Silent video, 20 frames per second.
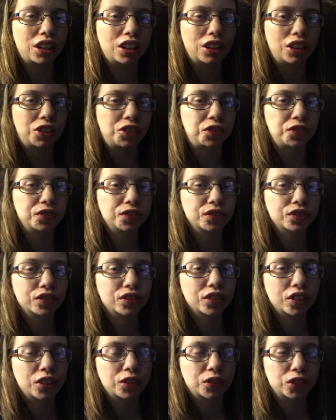Um,
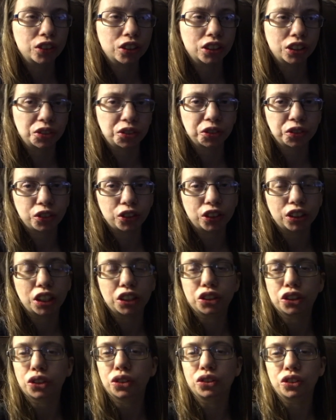for some of you
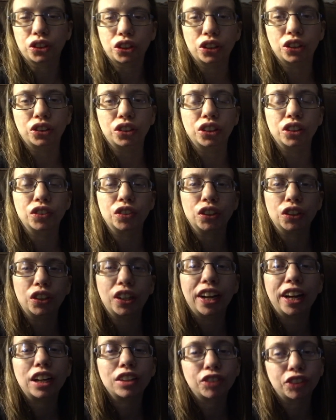that don't know, if you
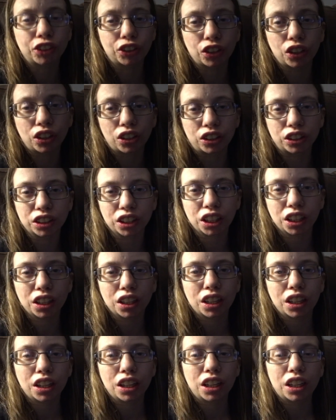have a dog
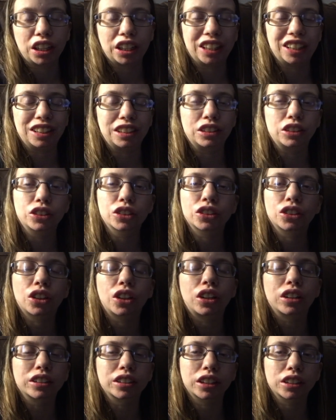and your
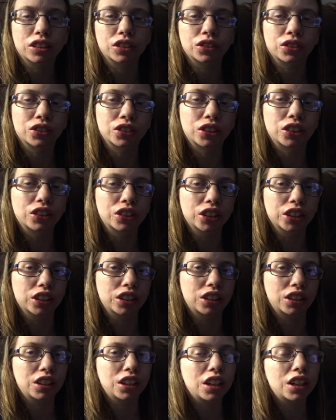dog doesn't feel
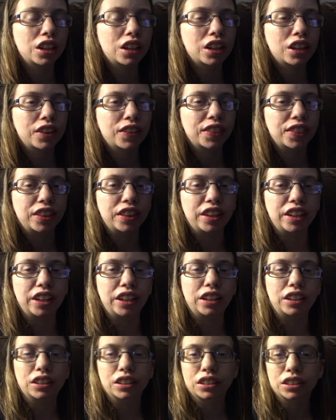good,
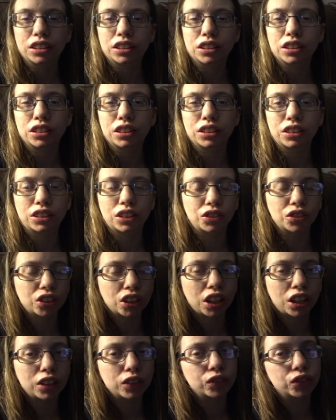then
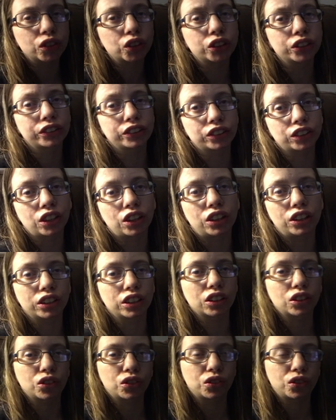sometimes your
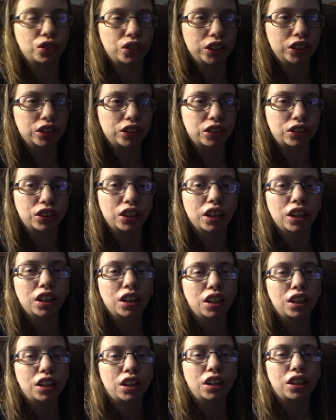dog will
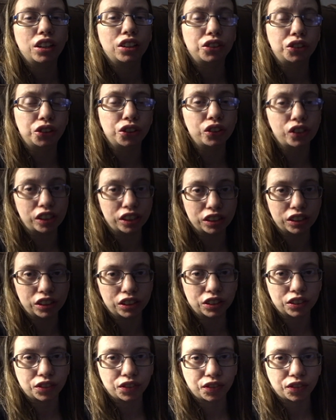do this.